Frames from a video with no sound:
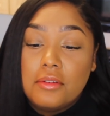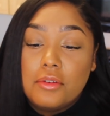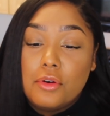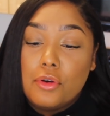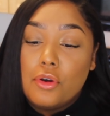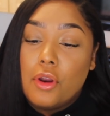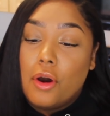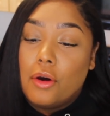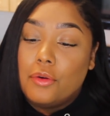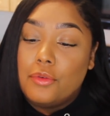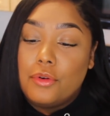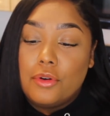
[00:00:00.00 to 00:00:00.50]

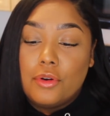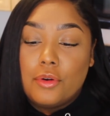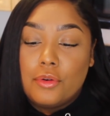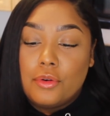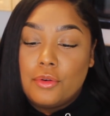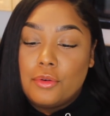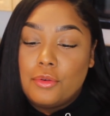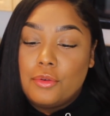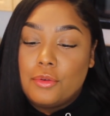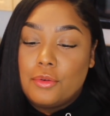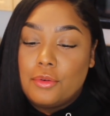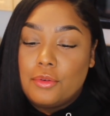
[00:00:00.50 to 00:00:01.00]
No, no,
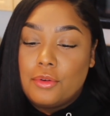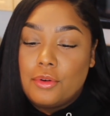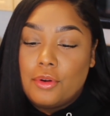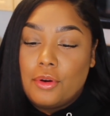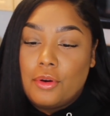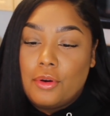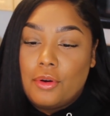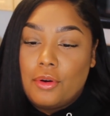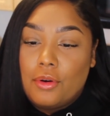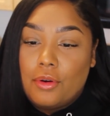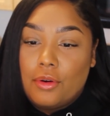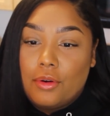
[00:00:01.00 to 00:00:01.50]
no, no,
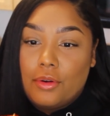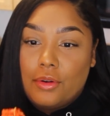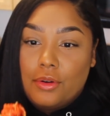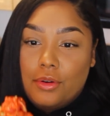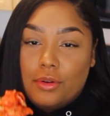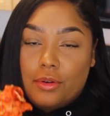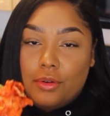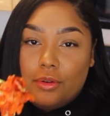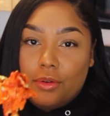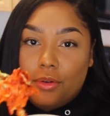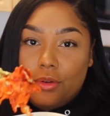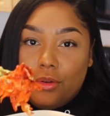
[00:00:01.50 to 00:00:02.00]
no,
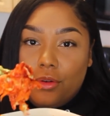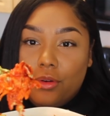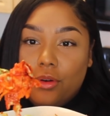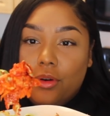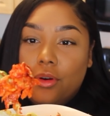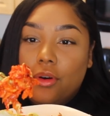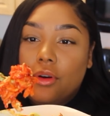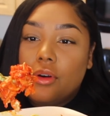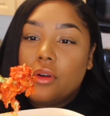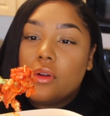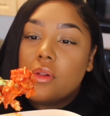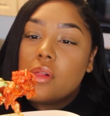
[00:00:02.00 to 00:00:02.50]
no, no,
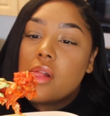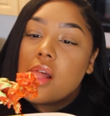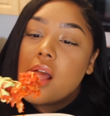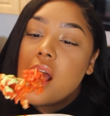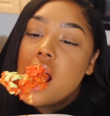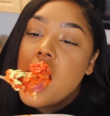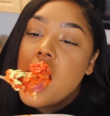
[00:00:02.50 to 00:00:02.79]
no,